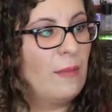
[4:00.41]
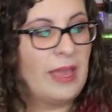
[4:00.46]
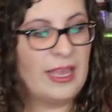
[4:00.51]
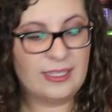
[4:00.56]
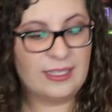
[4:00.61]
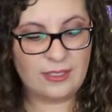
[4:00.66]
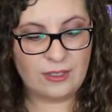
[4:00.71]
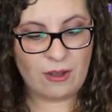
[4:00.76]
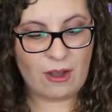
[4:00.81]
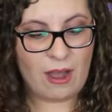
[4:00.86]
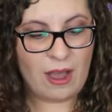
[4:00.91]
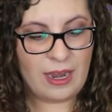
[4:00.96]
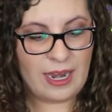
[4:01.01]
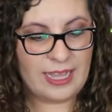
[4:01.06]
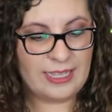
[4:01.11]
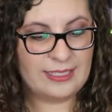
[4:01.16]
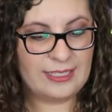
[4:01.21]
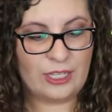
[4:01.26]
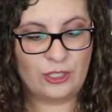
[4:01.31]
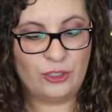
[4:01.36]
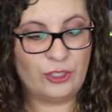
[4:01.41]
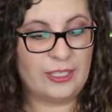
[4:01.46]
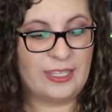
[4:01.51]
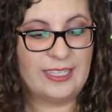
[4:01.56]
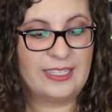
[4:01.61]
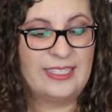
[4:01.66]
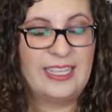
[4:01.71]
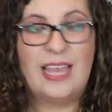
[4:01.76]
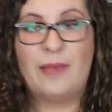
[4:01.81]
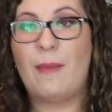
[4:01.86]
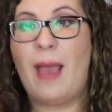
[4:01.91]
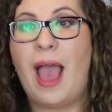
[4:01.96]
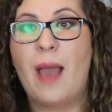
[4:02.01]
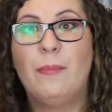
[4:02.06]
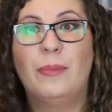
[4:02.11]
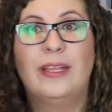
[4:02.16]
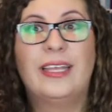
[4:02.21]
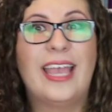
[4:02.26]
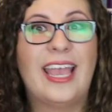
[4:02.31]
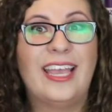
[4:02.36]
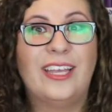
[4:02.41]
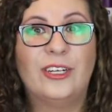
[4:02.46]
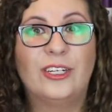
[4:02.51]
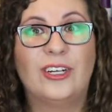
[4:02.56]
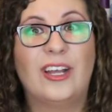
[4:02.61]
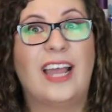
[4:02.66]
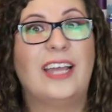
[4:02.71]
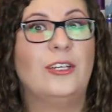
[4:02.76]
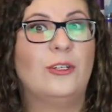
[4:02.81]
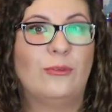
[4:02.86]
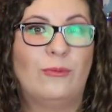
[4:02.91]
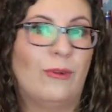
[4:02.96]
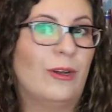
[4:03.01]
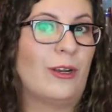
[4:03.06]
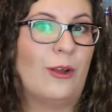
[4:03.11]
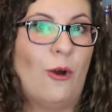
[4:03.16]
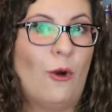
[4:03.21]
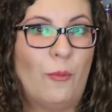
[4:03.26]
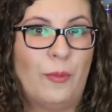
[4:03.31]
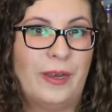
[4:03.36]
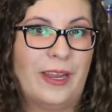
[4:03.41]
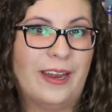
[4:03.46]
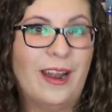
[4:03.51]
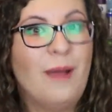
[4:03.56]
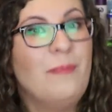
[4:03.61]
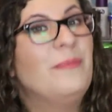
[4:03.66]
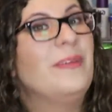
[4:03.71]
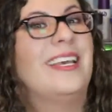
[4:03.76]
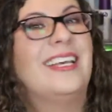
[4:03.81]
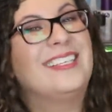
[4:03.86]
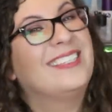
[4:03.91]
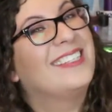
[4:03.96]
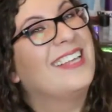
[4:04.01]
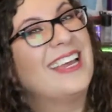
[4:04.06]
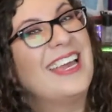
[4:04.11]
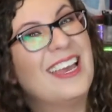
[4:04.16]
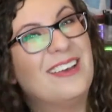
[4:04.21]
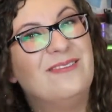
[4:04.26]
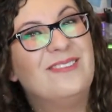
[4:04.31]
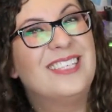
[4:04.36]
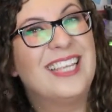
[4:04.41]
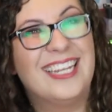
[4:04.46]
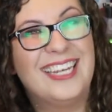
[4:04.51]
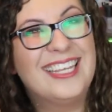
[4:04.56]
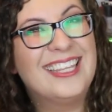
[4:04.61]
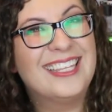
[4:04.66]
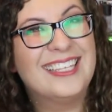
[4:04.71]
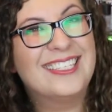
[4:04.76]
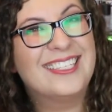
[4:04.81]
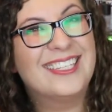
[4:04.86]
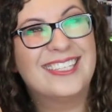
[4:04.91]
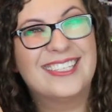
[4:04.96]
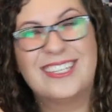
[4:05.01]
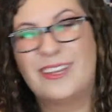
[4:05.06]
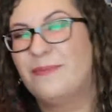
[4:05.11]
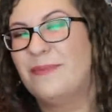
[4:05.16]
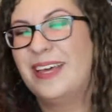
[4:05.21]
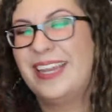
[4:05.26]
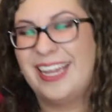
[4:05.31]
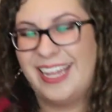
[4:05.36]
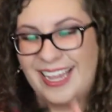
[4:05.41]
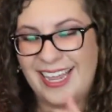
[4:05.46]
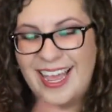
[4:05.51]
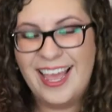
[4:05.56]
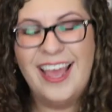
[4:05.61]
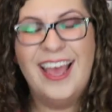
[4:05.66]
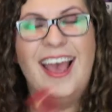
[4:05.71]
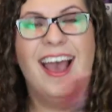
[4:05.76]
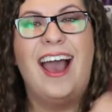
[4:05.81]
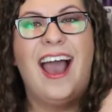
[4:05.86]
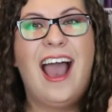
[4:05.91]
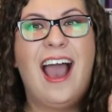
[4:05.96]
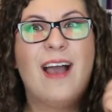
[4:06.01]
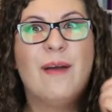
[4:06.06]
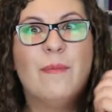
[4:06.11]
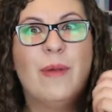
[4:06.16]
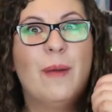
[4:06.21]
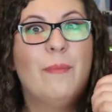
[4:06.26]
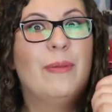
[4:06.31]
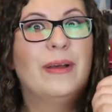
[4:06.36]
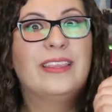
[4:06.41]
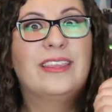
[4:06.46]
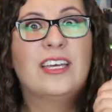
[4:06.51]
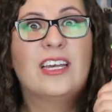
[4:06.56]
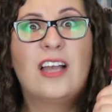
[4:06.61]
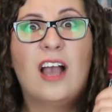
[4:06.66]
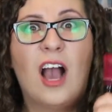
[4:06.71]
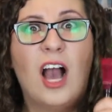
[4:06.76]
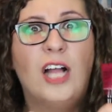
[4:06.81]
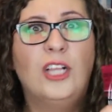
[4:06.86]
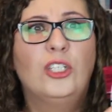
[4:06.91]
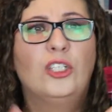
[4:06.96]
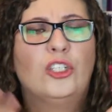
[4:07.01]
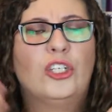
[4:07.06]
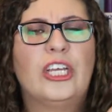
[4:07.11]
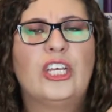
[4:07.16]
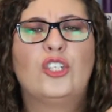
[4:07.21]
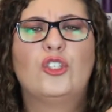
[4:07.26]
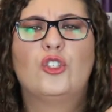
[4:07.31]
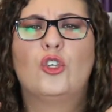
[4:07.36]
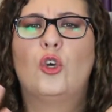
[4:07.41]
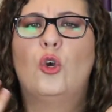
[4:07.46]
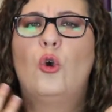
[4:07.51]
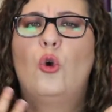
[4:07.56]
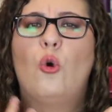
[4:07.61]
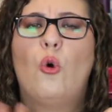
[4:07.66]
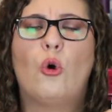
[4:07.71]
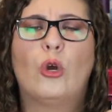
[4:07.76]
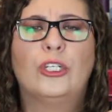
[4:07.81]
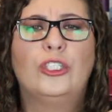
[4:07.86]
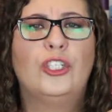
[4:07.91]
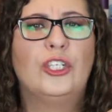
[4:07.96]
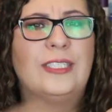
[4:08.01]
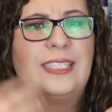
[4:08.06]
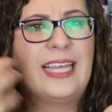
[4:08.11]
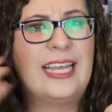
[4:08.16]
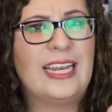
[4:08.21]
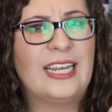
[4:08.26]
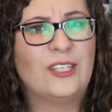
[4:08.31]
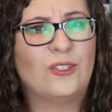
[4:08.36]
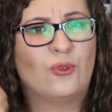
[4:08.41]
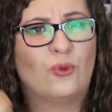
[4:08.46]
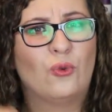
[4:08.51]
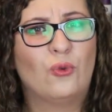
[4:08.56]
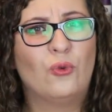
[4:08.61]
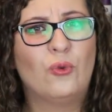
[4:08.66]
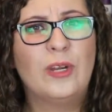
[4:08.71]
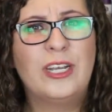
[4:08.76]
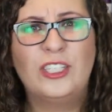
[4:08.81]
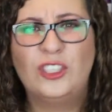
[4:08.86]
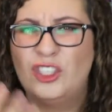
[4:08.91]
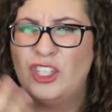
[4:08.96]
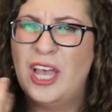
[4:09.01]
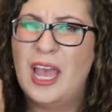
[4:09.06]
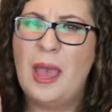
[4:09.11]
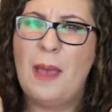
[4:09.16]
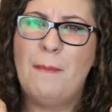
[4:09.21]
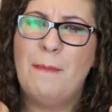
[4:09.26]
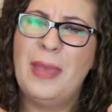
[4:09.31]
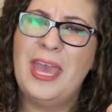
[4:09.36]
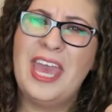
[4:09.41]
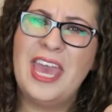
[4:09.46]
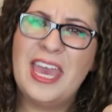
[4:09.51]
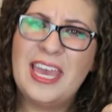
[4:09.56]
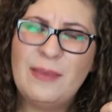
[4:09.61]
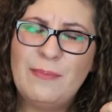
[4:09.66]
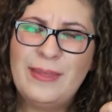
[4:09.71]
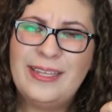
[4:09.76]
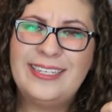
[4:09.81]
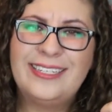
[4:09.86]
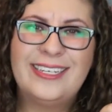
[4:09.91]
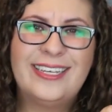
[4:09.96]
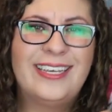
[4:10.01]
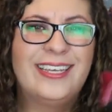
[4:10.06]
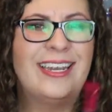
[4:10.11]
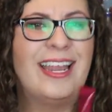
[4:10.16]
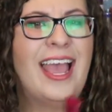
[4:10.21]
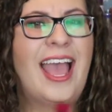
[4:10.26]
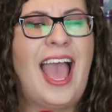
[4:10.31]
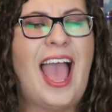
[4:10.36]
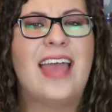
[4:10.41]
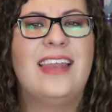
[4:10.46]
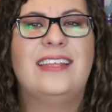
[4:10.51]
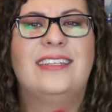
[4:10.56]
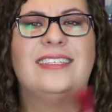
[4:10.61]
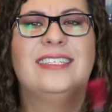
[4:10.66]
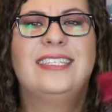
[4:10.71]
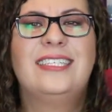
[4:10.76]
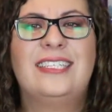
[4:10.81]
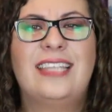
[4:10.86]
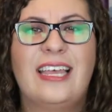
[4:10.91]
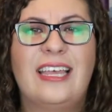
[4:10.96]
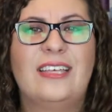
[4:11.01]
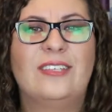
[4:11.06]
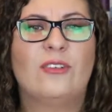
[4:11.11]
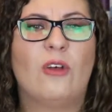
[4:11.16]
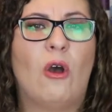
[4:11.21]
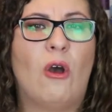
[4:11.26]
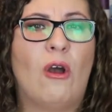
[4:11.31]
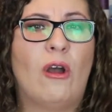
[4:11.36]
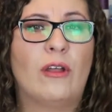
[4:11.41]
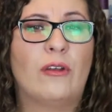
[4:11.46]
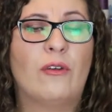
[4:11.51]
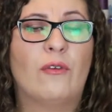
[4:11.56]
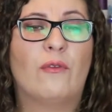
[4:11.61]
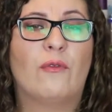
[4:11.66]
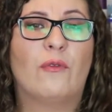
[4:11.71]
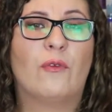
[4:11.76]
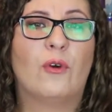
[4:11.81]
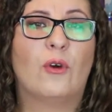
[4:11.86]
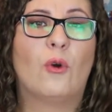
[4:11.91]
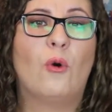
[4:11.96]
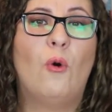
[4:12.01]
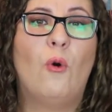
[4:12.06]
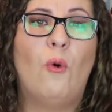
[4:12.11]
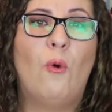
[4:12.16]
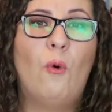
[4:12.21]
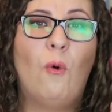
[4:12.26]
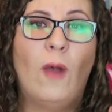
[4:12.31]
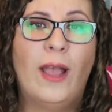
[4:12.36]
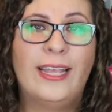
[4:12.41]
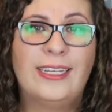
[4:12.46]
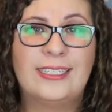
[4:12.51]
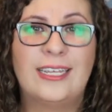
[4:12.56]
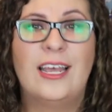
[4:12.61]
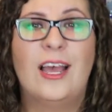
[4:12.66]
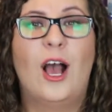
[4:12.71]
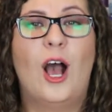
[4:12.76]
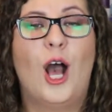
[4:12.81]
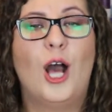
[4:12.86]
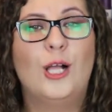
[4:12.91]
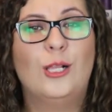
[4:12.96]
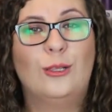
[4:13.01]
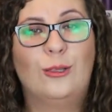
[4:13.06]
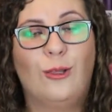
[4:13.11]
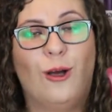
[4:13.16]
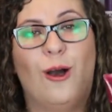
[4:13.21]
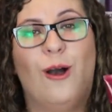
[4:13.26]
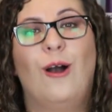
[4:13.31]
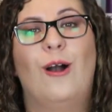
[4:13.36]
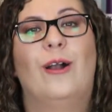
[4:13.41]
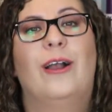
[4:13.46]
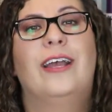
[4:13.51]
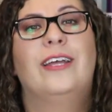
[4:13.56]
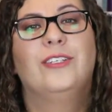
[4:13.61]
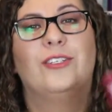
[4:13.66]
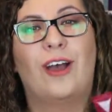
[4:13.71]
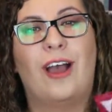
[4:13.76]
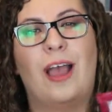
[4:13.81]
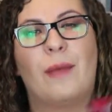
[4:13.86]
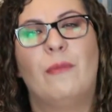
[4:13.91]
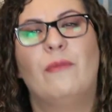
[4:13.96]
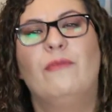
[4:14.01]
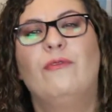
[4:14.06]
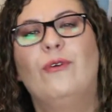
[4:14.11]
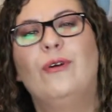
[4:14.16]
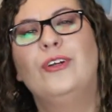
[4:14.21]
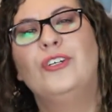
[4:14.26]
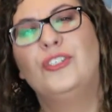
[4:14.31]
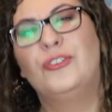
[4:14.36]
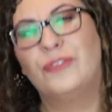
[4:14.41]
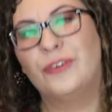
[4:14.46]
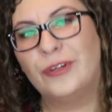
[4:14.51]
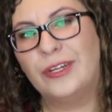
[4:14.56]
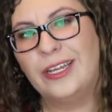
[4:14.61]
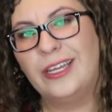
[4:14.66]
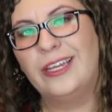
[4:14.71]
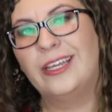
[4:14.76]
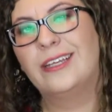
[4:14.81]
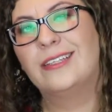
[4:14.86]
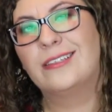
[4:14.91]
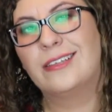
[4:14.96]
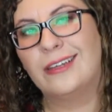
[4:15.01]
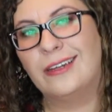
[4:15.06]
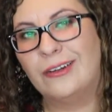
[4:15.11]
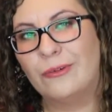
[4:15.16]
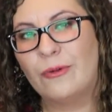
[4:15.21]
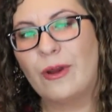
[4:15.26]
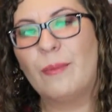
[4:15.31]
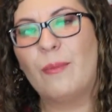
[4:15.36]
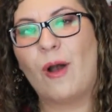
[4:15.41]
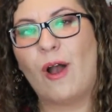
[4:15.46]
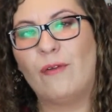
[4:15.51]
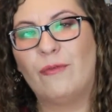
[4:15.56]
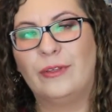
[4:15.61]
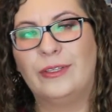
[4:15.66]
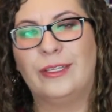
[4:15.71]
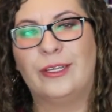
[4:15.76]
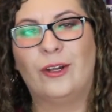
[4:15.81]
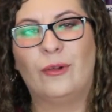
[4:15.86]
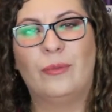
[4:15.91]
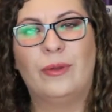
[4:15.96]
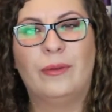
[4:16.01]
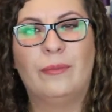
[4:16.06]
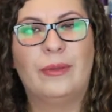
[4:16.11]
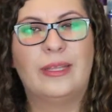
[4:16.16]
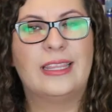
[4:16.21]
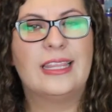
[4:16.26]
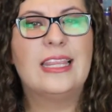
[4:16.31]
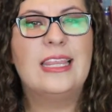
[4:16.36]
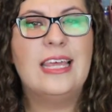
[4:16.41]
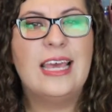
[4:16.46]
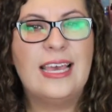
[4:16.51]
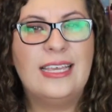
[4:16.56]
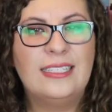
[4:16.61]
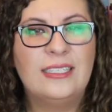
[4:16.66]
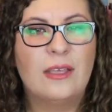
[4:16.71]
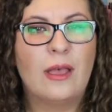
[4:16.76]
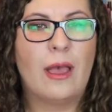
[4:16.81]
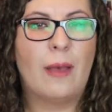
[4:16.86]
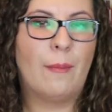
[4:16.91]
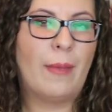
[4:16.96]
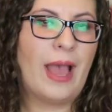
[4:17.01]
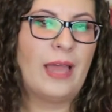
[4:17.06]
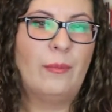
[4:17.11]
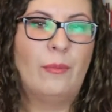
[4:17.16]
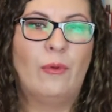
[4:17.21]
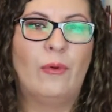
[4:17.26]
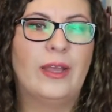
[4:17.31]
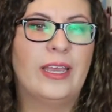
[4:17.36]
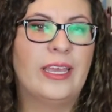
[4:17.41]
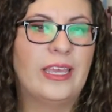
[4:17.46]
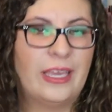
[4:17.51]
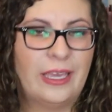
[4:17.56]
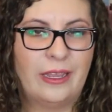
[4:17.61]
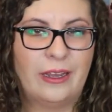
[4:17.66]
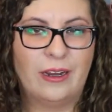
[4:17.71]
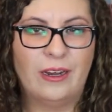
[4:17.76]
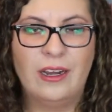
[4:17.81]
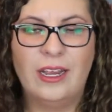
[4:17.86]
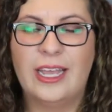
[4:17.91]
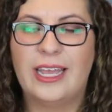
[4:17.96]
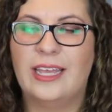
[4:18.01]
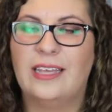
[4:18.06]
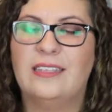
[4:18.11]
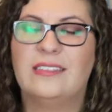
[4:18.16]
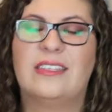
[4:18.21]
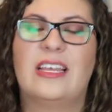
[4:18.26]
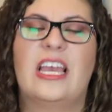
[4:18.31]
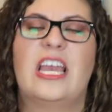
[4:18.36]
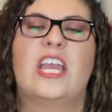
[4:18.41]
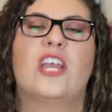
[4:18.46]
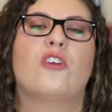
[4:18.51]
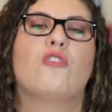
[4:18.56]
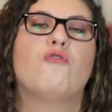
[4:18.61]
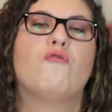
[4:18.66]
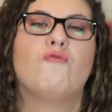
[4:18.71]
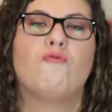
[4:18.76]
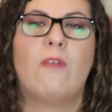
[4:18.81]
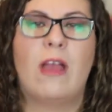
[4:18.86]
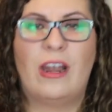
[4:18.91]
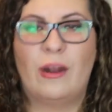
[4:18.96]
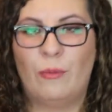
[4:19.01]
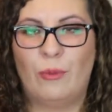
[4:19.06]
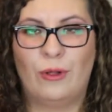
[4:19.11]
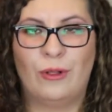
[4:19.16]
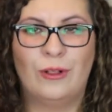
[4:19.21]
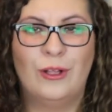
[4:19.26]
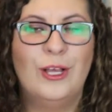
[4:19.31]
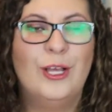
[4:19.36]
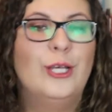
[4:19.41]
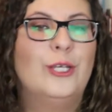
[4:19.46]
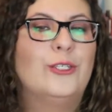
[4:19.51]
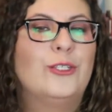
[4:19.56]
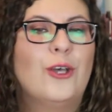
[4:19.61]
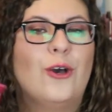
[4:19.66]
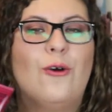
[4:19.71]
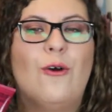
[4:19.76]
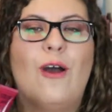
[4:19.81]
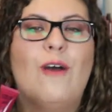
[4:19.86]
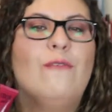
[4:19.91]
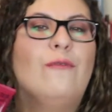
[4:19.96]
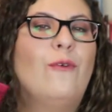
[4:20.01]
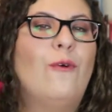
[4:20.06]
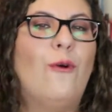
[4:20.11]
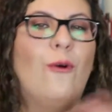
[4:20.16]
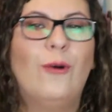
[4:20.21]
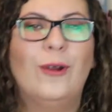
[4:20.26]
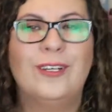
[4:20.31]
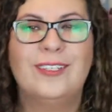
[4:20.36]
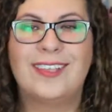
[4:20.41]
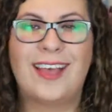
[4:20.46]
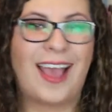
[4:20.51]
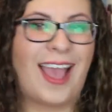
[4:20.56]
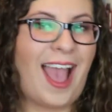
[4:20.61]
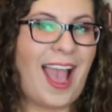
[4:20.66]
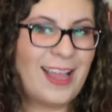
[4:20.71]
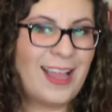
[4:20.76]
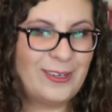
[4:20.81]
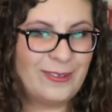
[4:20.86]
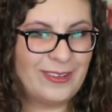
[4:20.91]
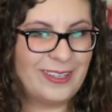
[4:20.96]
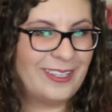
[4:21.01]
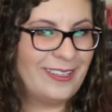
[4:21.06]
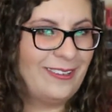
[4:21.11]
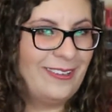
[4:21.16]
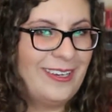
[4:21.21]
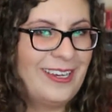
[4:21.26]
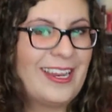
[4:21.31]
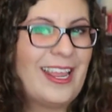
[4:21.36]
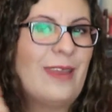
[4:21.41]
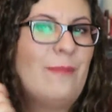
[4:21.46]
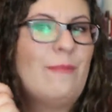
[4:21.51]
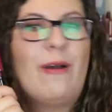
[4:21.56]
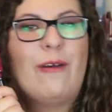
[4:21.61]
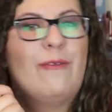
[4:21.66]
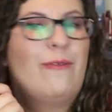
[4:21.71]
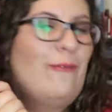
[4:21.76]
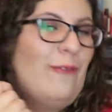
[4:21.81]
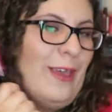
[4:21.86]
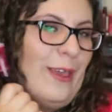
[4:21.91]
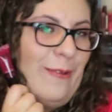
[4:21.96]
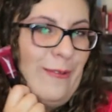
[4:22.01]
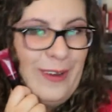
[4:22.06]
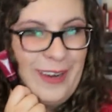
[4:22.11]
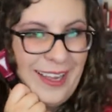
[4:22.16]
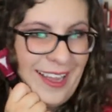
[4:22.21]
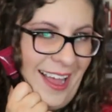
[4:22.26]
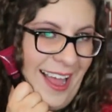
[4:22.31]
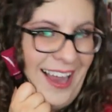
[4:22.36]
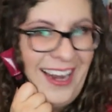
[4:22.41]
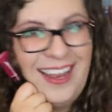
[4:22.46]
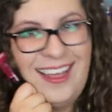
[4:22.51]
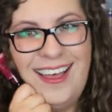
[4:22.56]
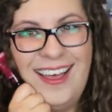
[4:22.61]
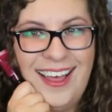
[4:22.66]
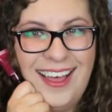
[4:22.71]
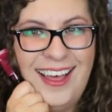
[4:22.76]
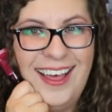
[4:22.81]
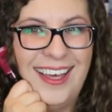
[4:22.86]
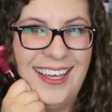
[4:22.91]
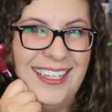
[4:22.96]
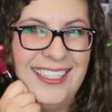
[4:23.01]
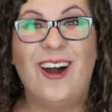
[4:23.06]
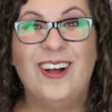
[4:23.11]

It's got essentially the same applicator. I don't want to open it up because I am sending this to somebody, but the color is gorgeous. It is rich, pigmented, and it stays on for quite a long time. Of course, if you're eating, it's gonna rub off a little bit, but this bad boy here is incredible. So, of course, I had to include it in my favorite color.